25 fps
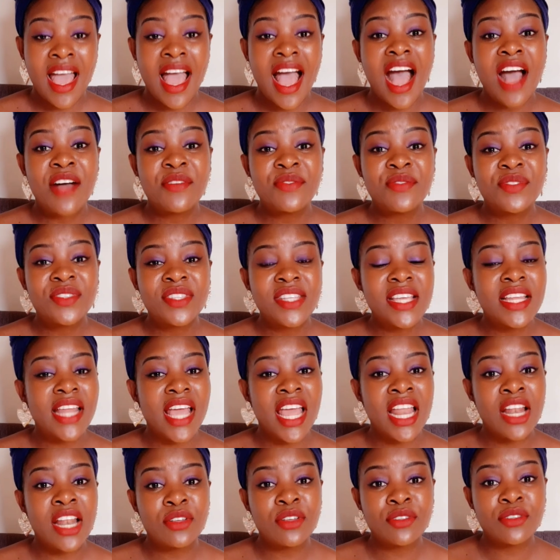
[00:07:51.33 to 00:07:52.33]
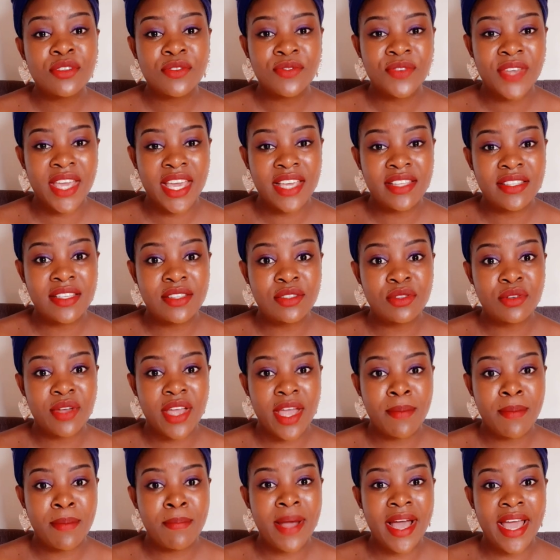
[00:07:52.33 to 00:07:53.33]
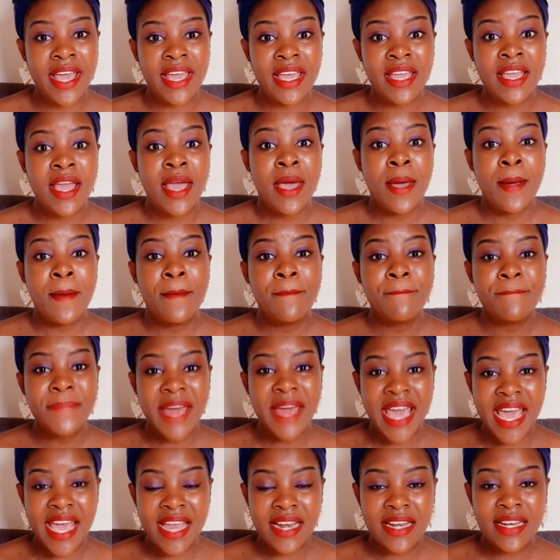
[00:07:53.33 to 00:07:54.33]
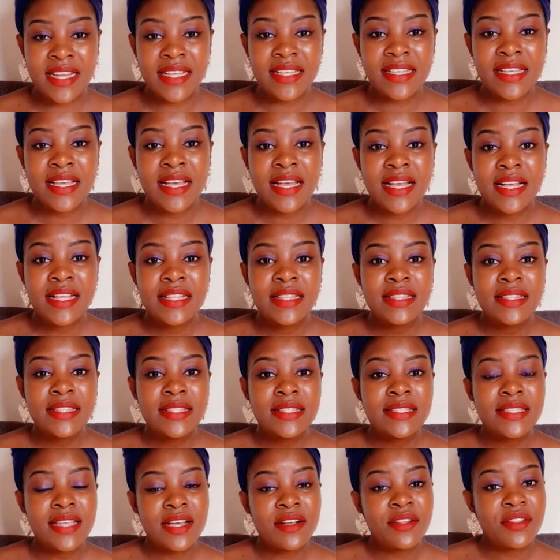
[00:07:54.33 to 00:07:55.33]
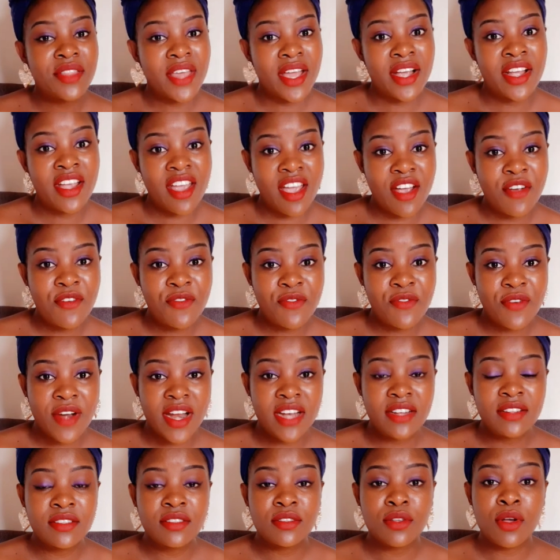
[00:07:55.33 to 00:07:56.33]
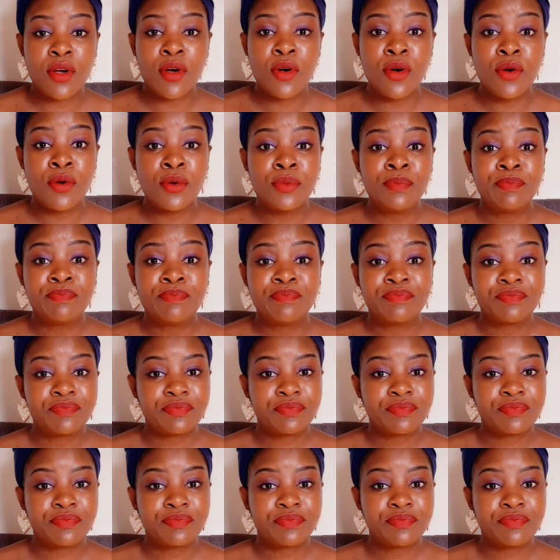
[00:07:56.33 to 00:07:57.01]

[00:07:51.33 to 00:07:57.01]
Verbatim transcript: I've seen a lot of cases whereby men tell their girlfriends or